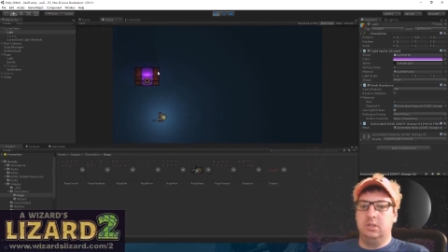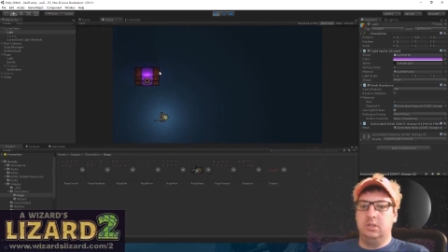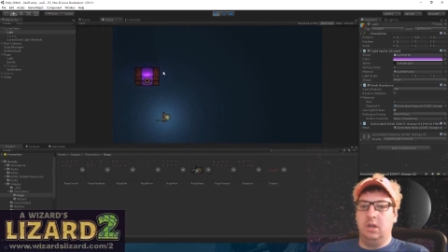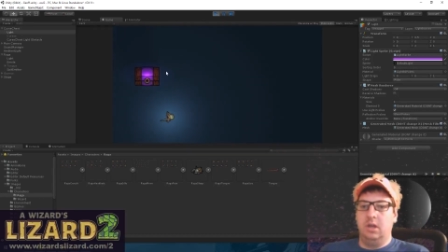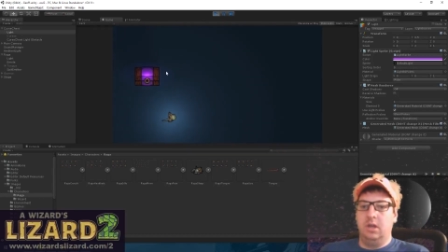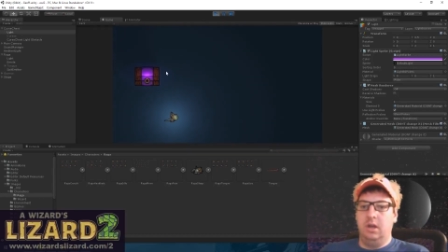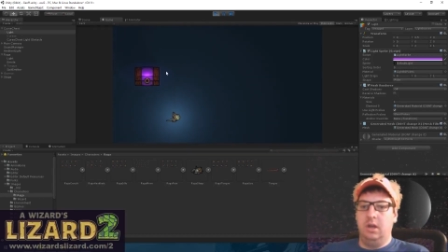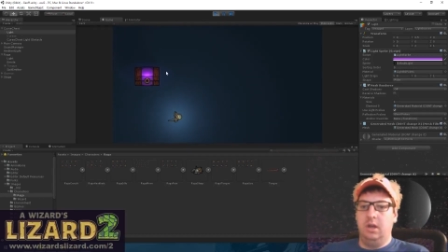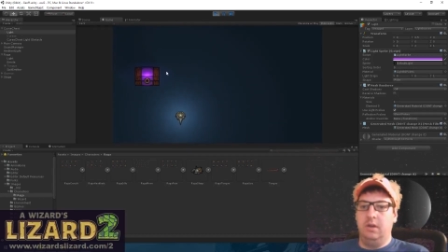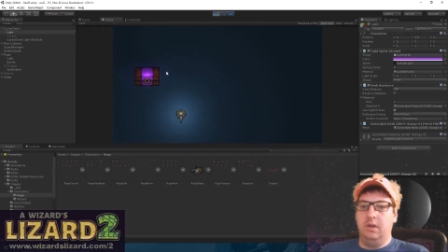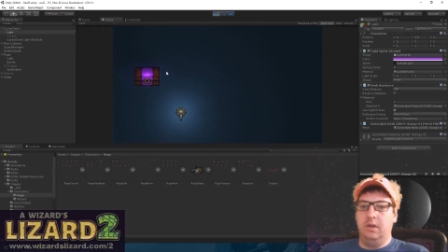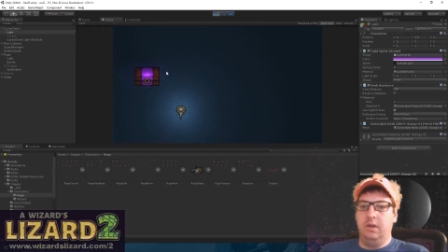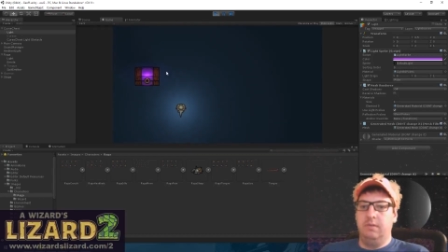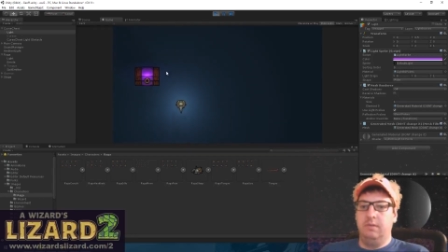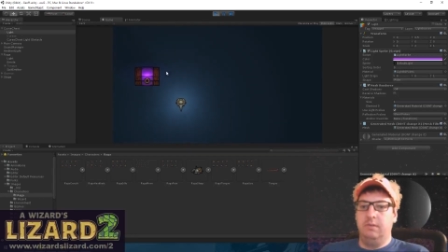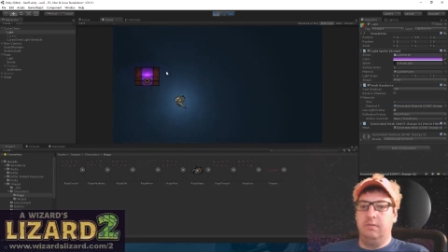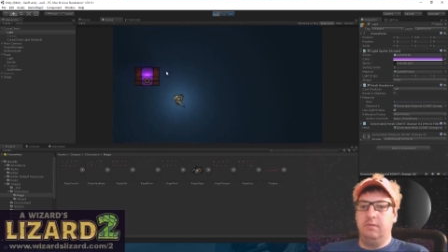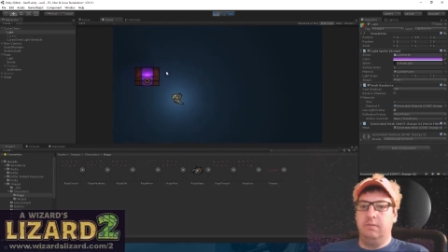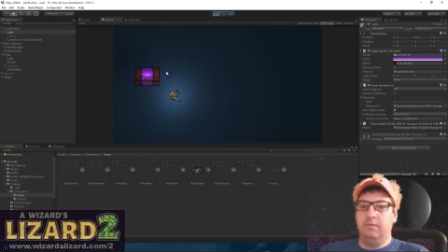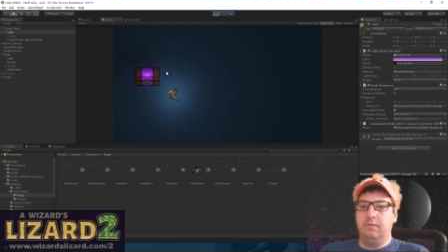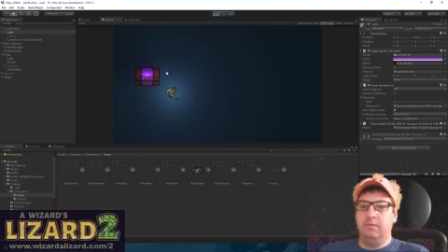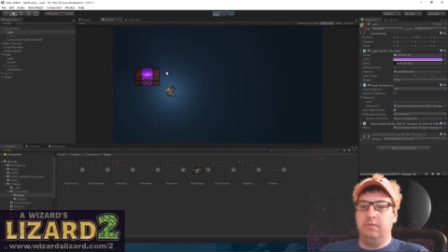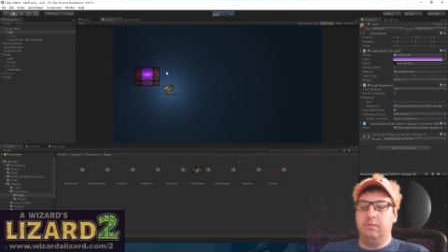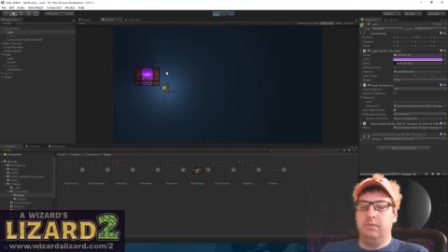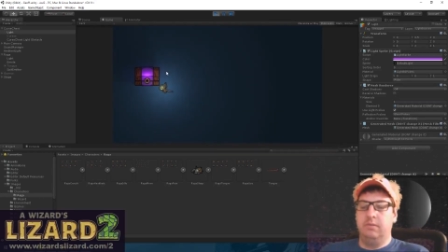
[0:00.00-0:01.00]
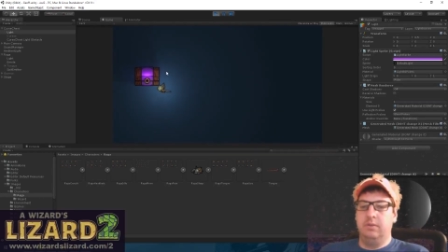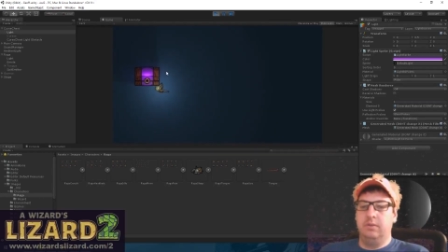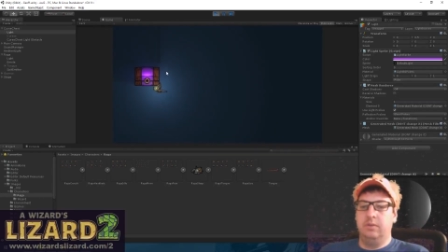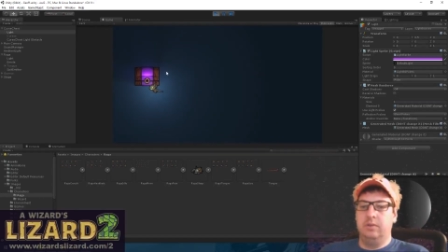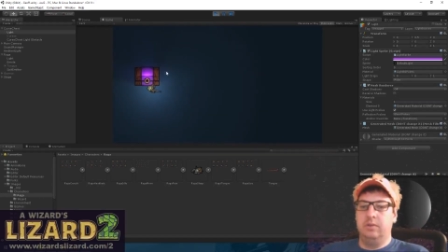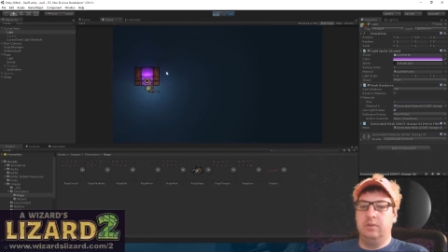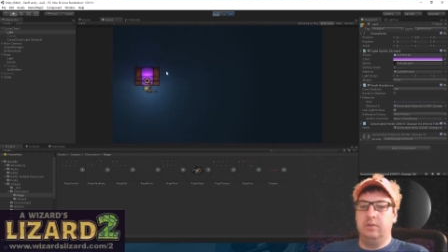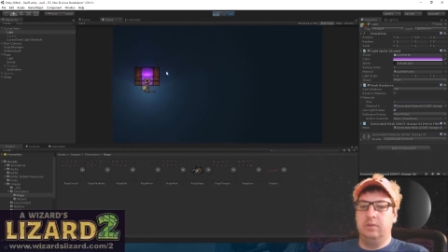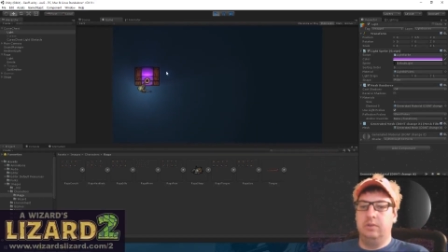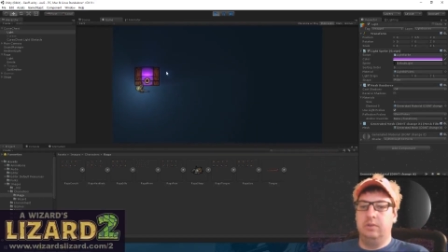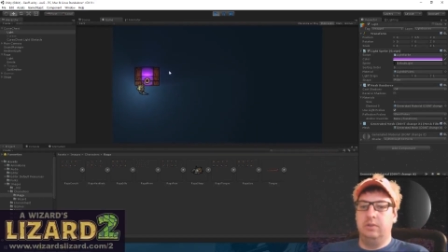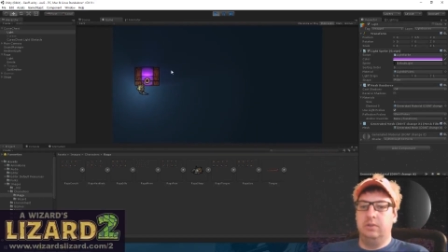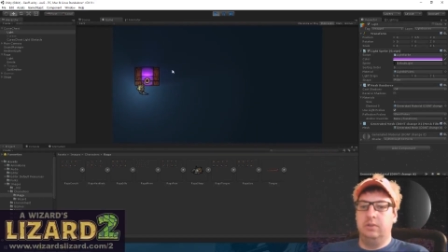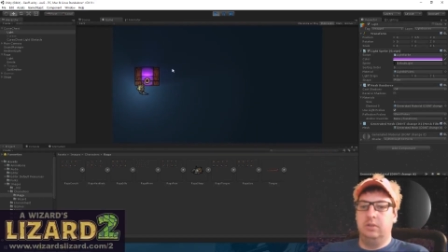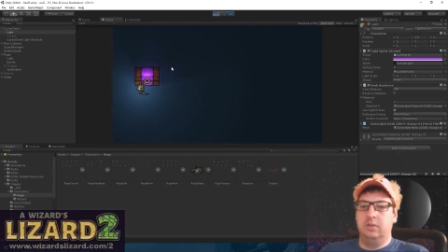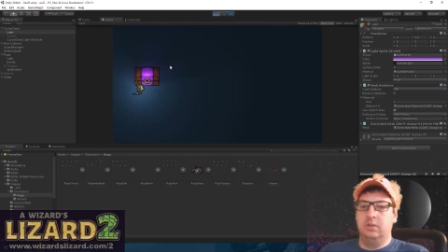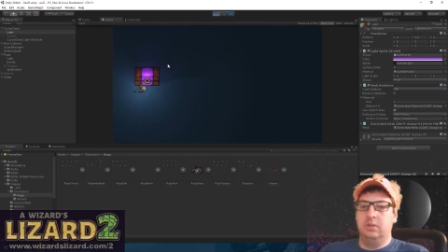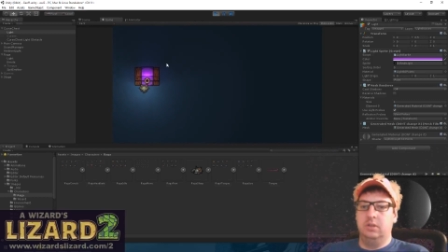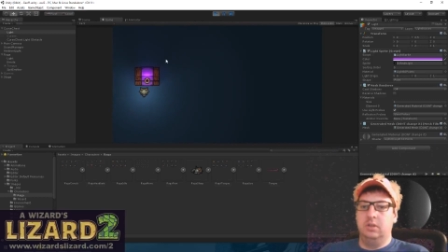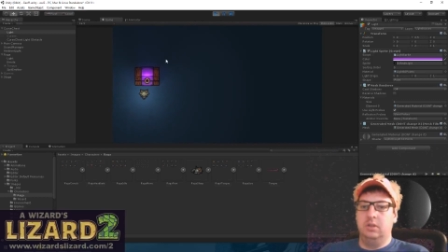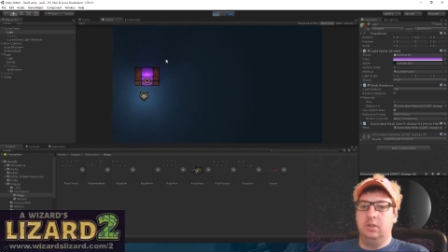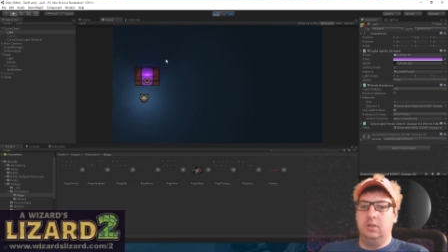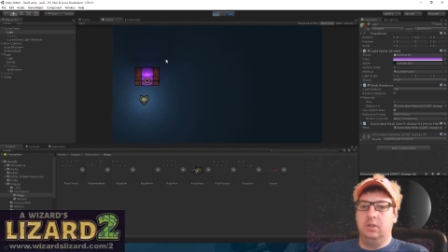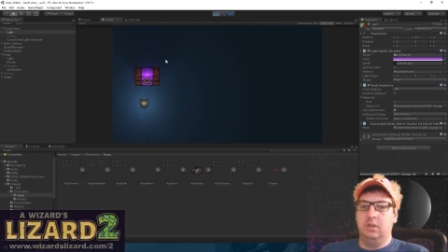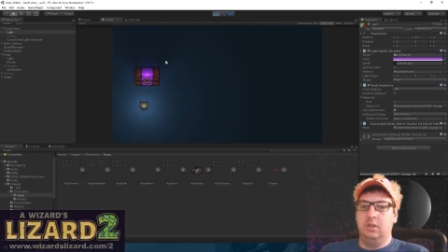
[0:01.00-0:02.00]
of
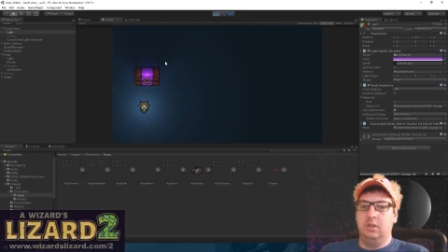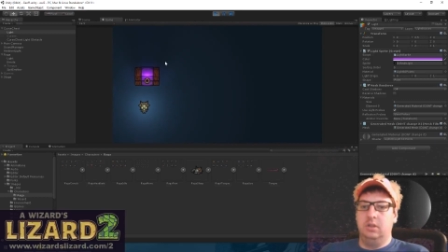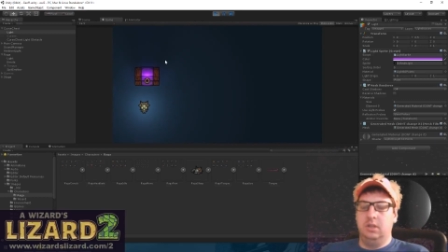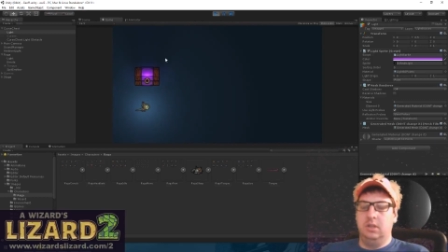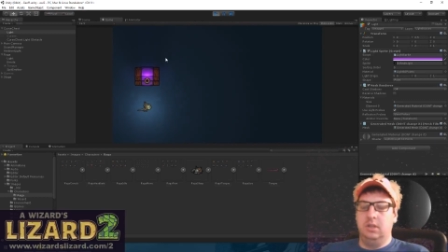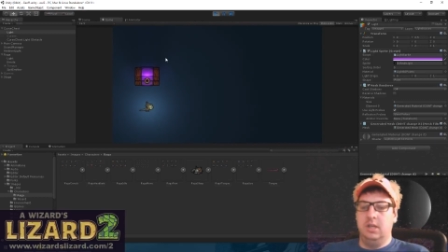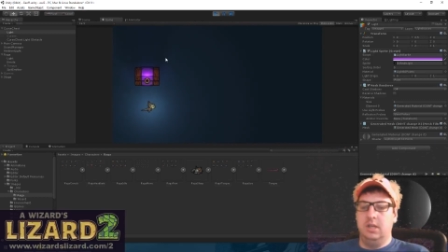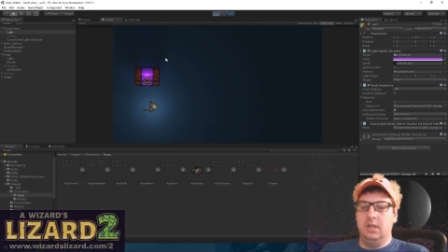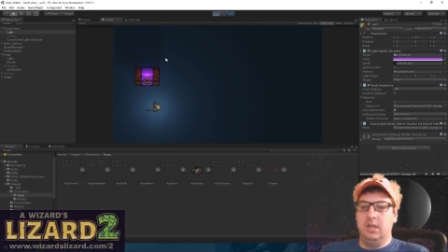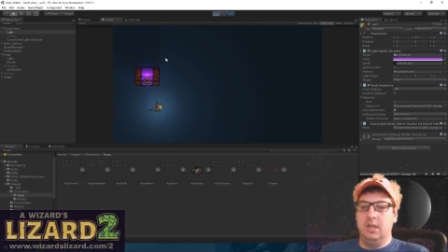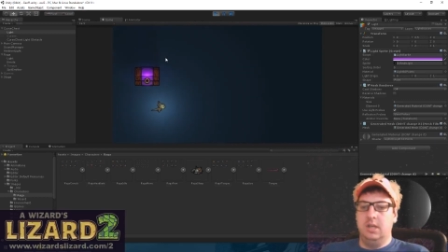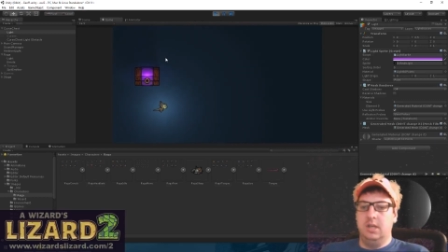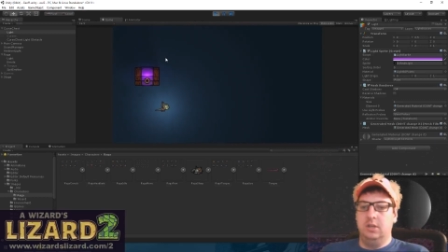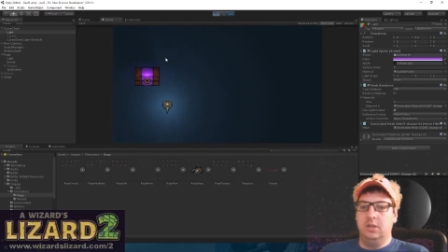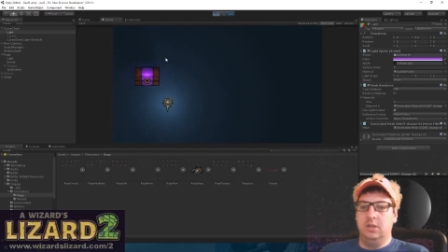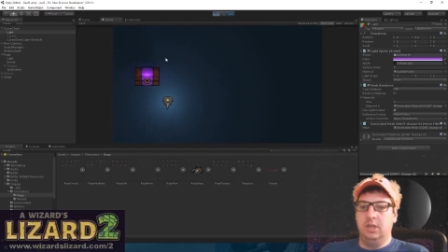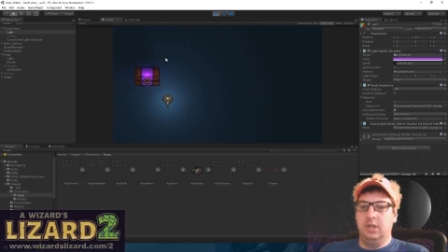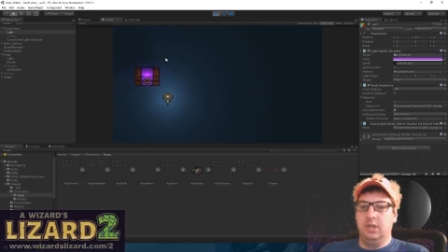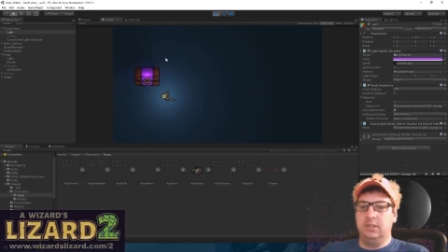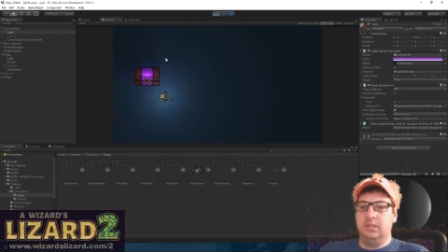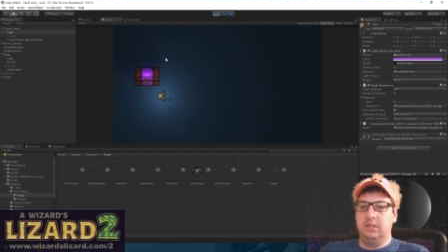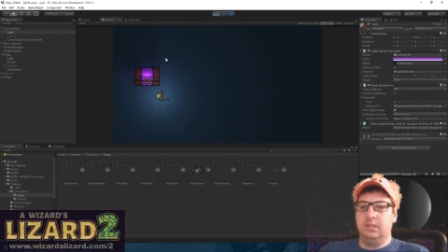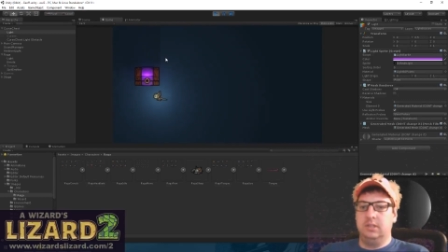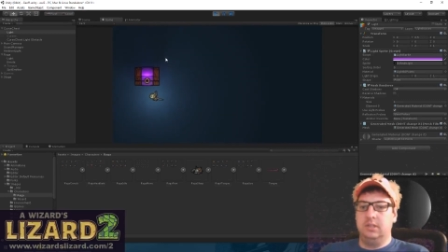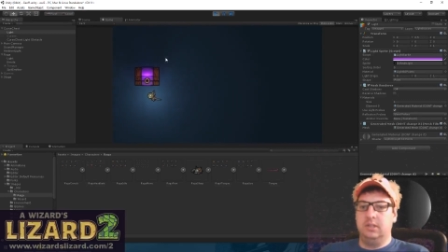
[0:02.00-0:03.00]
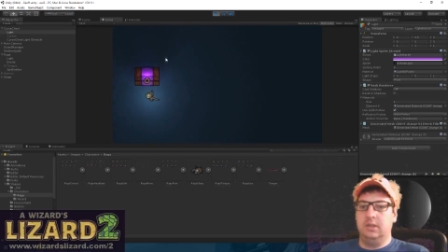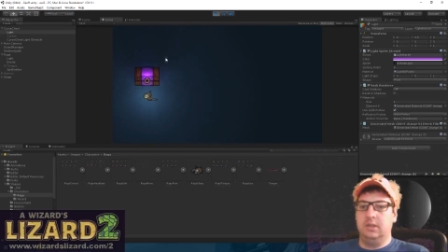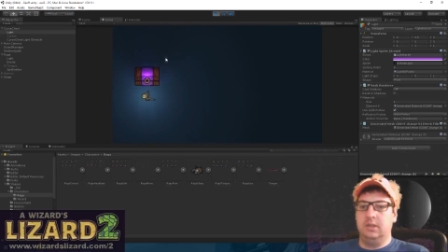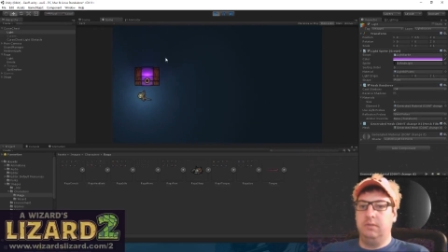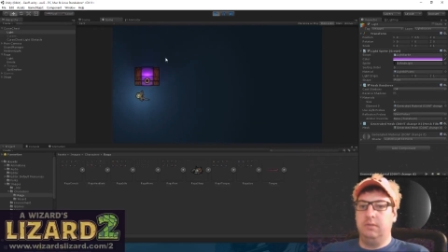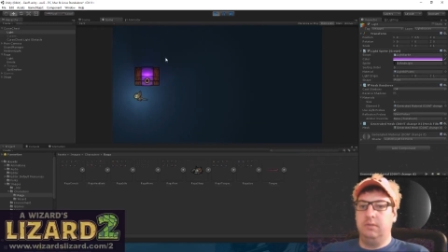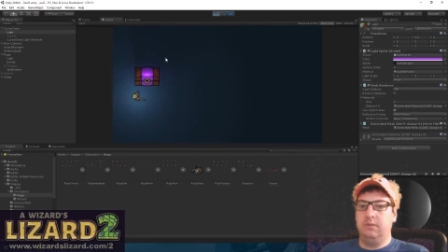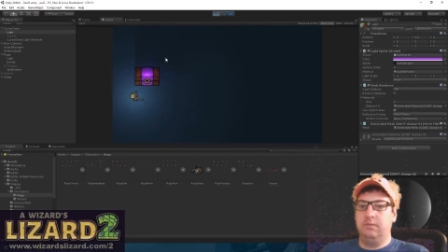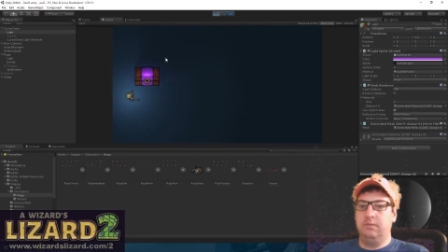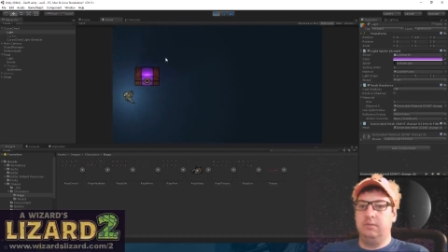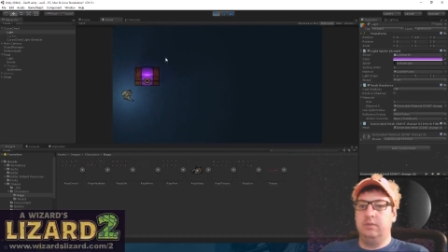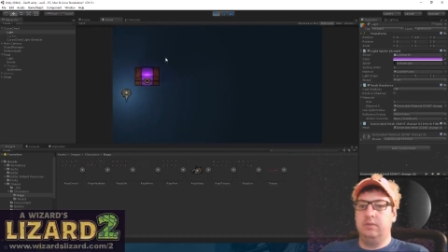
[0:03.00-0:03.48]
the chest itself?